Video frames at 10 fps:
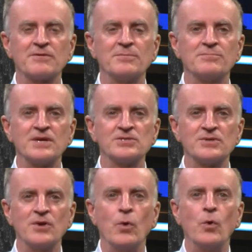of the
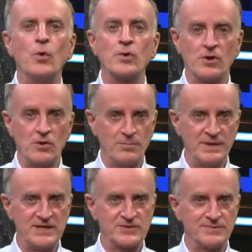compression or
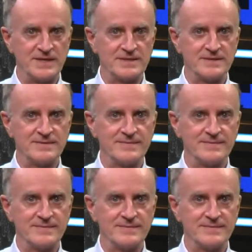oblique to it.